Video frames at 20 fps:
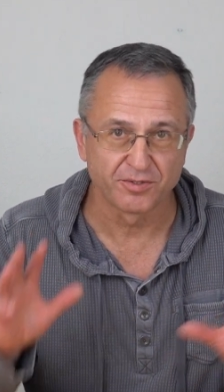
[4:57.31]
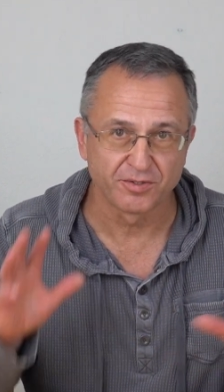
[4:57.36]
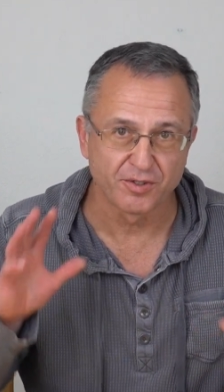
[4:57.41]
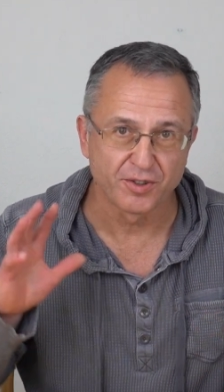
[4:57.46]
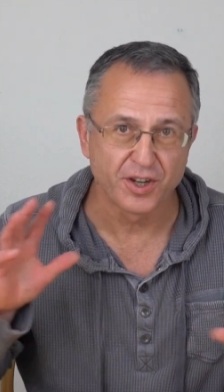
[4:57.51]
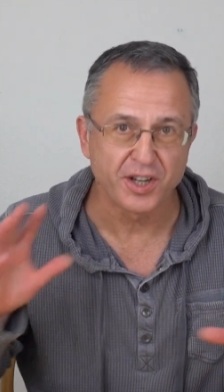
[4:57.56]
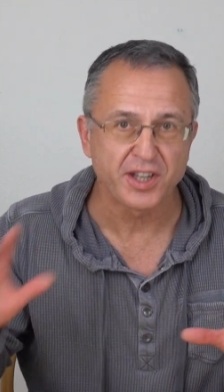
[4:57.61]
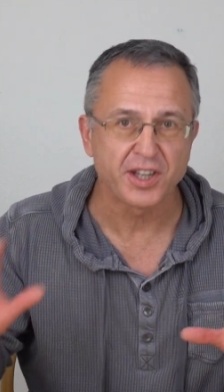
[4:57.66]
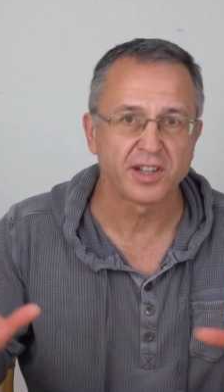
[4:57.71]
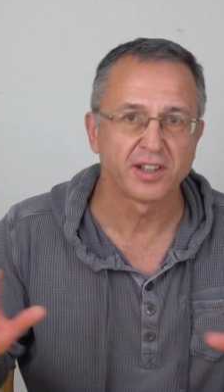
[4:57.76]

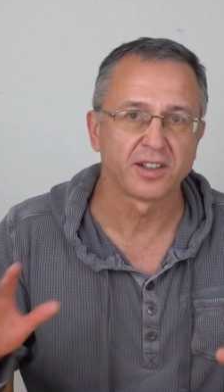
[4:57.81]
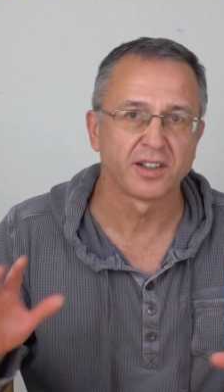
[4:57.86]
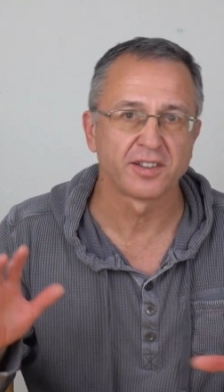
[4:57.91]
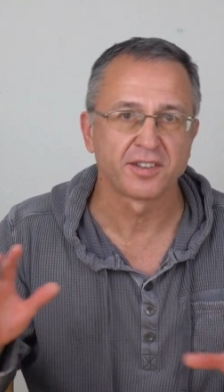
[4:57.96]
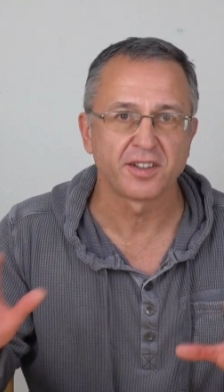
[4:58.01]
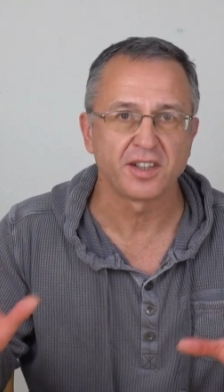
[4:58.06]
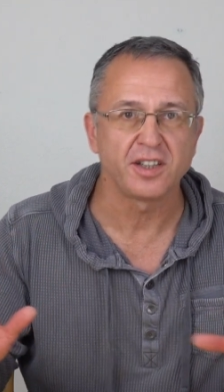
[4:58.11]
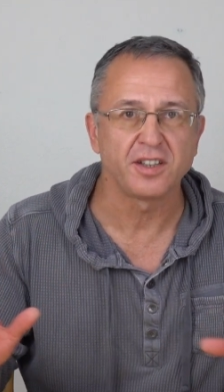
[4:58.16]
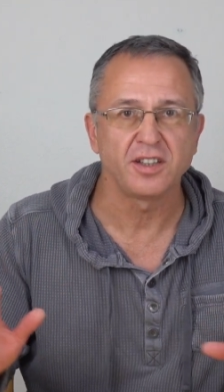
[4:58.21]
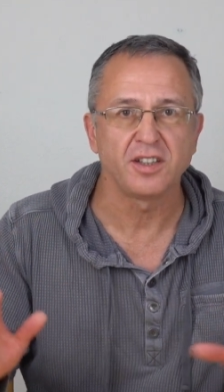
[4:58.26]
real
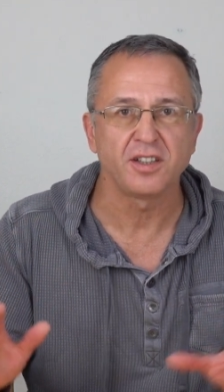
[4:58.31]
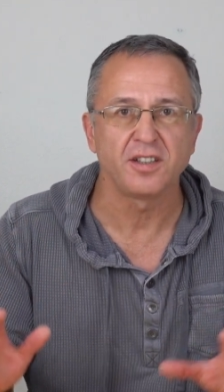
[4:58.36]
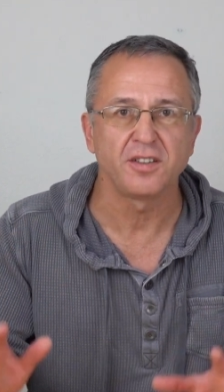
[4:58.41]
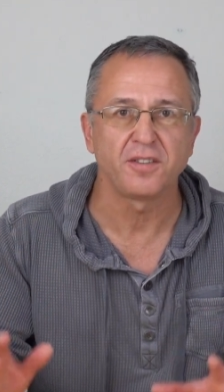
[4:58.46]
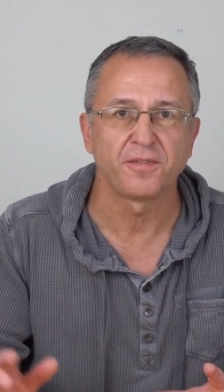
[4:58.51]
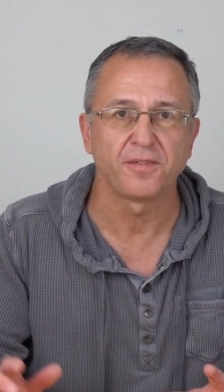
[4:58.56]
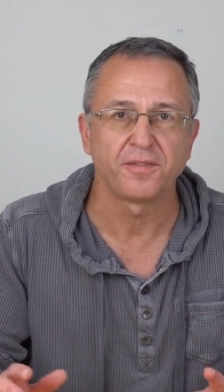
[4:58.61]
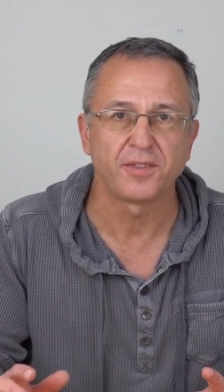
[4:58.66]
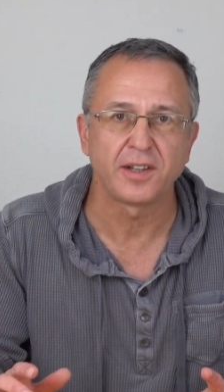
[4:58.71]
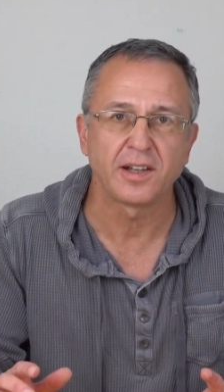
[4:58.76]

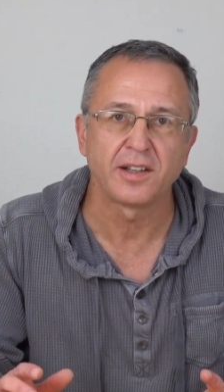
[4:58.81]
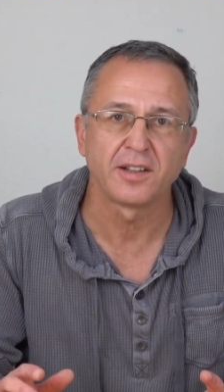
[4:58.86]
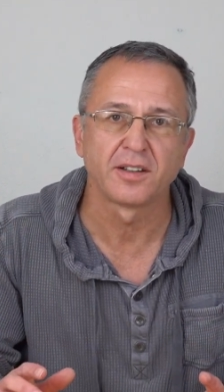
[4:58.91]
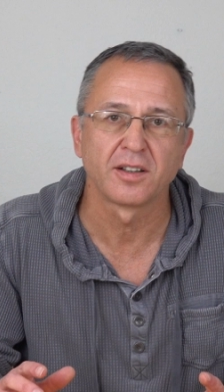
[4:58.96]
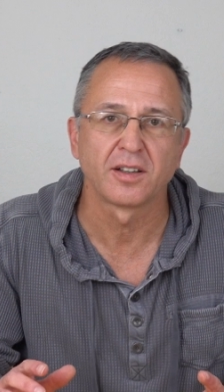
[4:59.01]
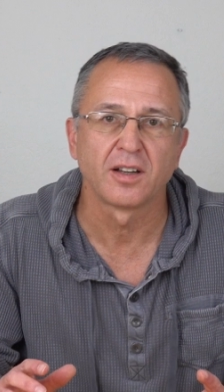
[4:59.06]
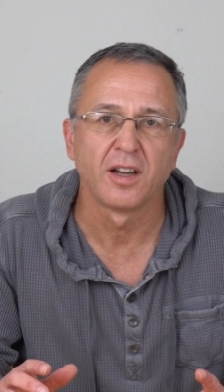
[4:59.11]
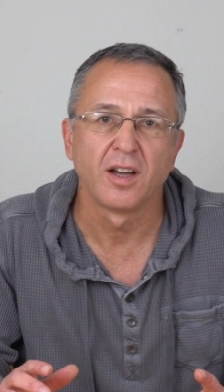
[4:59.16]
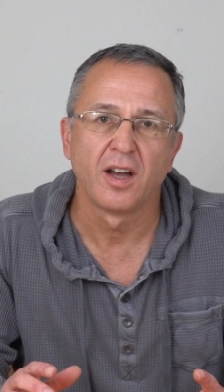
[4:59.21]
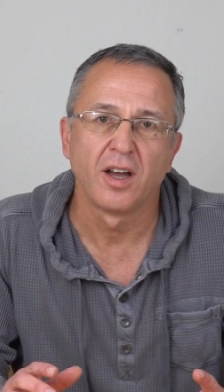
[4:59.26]
3D
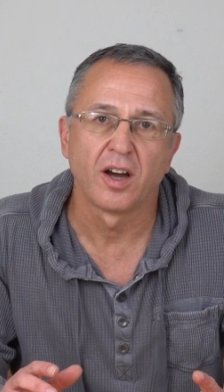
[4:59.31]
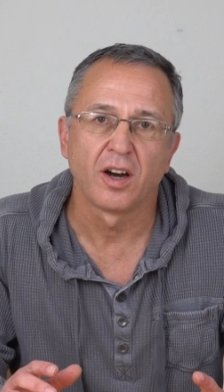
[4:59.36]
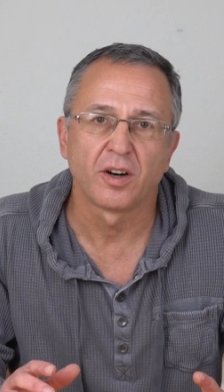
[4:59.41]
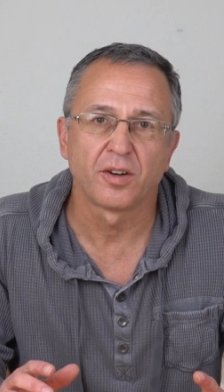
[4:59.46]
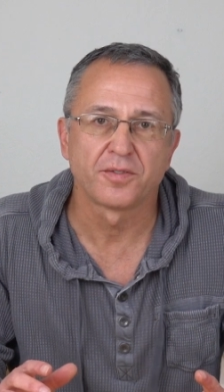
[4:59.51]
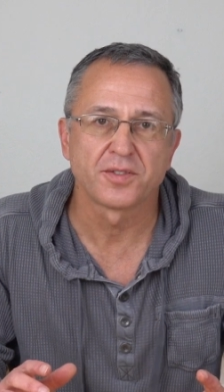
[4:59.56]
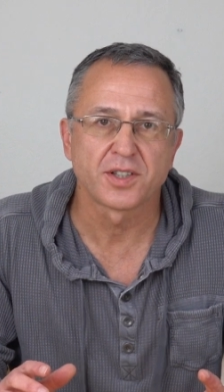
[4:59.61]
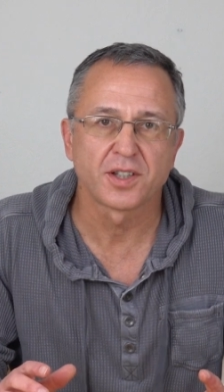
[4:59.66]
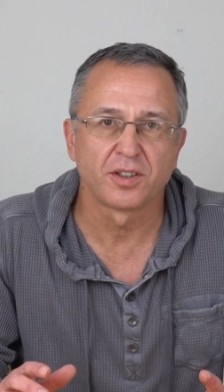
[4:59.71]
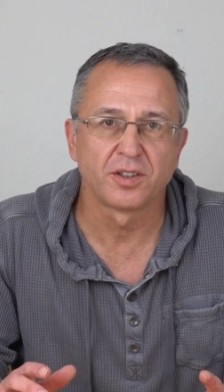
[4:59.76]
feeling
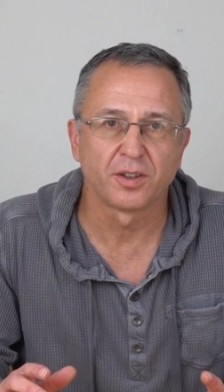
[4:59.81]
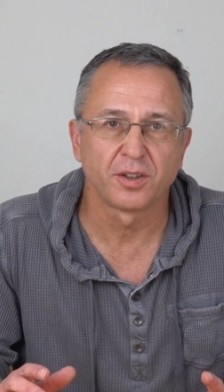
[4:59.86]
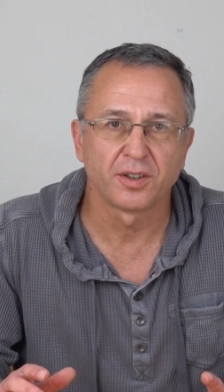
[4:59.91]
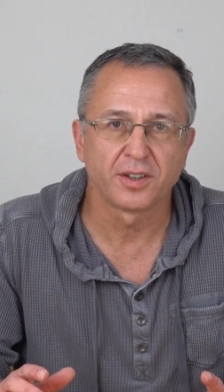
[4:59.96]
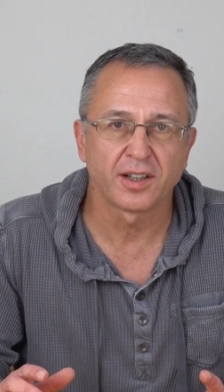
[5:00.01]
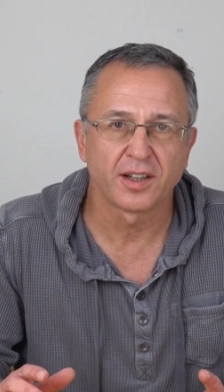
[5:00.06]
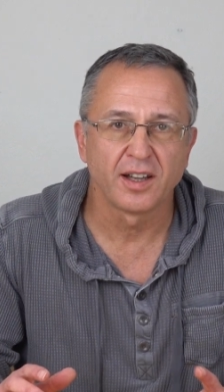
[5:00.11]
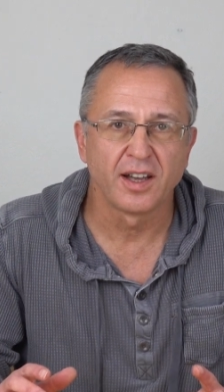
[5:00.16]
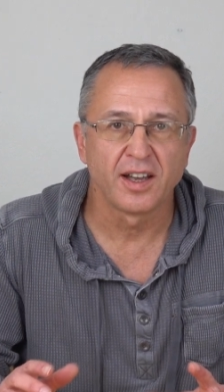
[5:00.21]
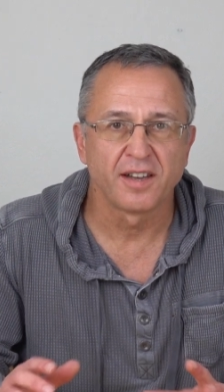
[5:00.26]
of
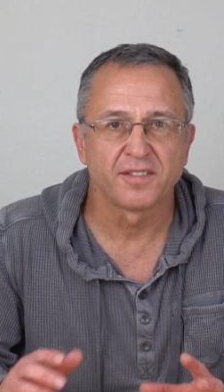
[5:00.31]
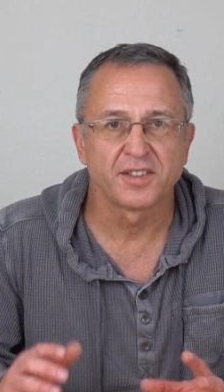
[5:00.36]
Sedona.